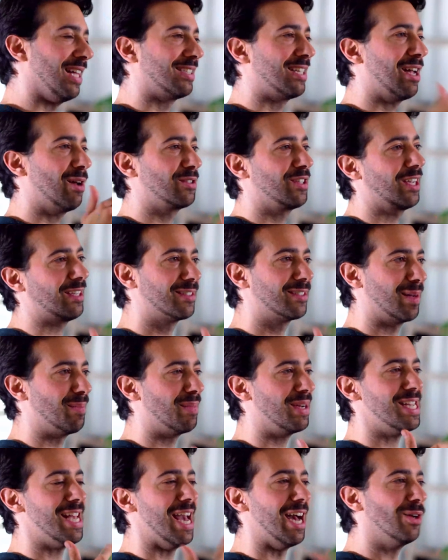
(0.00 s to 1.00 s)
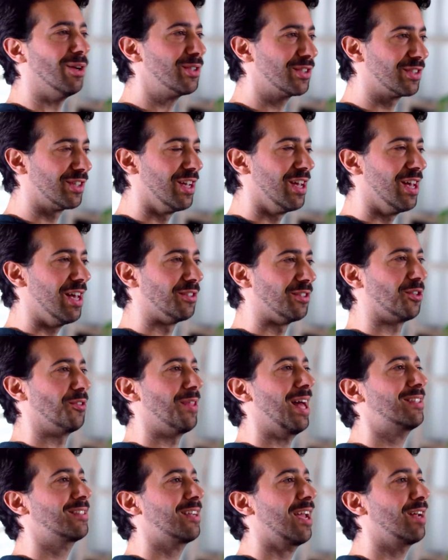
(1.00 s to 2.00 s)
It sounds like somebody else. So
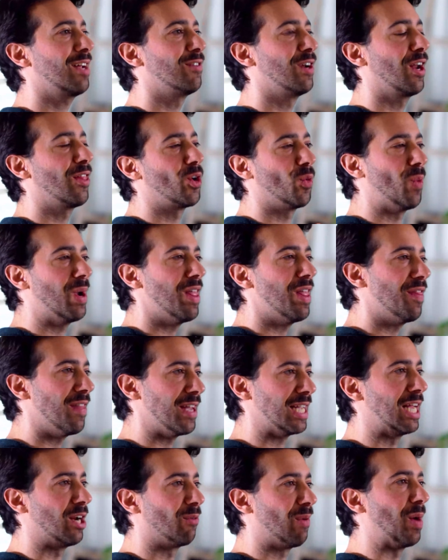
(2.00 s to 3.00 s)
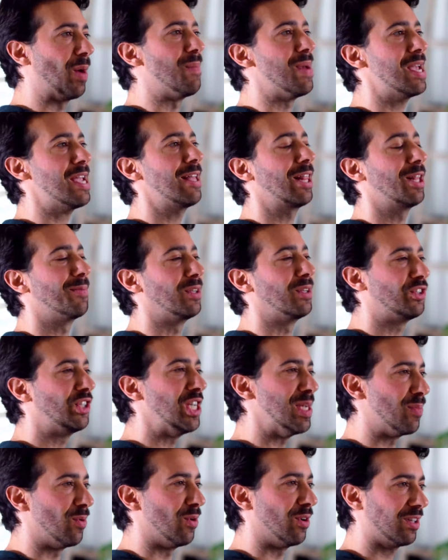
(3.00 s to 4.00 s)
that's kind of another way that they get around making it a little bit
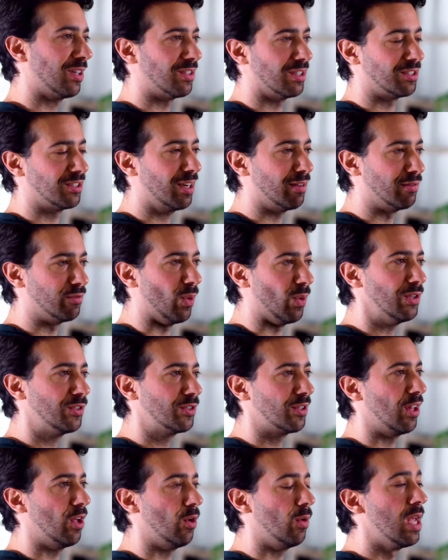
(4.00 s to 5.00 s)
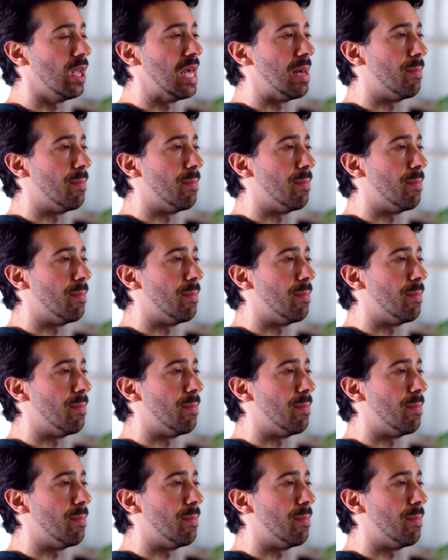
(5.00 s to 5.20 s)
cheaper because it's not a voice clone.